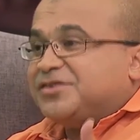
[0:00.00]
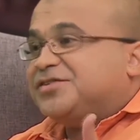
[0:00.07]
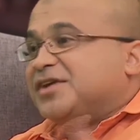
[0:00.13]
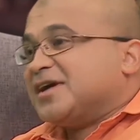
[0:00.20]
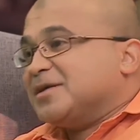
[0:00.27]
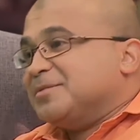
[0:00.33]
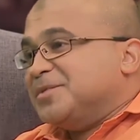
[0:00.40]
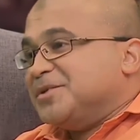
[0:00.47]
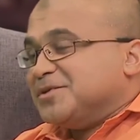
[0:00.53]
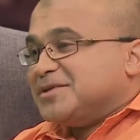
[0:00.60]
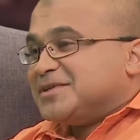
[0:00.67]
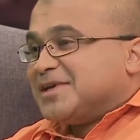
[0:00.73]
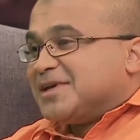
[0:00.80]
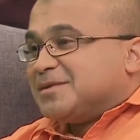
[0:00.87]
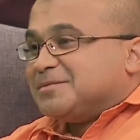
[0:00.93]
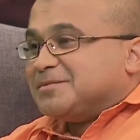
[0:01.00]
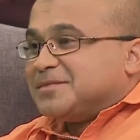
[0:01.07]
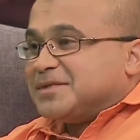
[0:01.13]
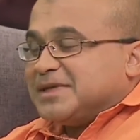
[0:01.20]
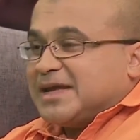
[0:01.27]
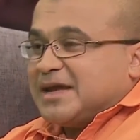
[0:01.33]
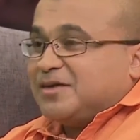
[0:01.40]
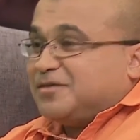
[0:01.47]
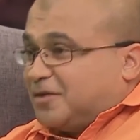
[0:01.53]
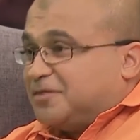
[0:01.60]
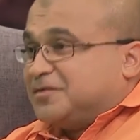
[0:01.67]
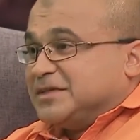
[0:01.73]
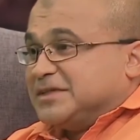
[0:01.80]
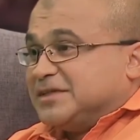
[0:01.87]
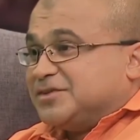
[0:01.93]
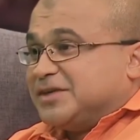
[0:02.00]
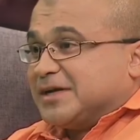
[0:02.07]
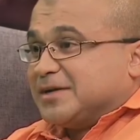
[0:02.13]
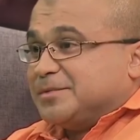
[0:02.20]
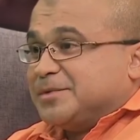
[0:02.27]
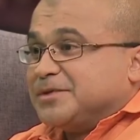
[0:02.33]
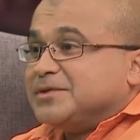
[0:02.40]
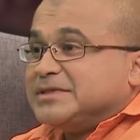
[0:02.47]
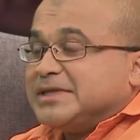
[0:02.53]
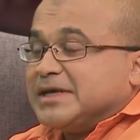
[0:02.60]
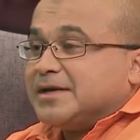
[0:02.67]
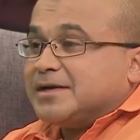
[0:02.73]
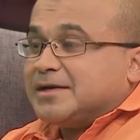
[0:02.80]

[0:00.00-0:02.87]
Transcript: Drug abuse, yeah, obviously drug abuse,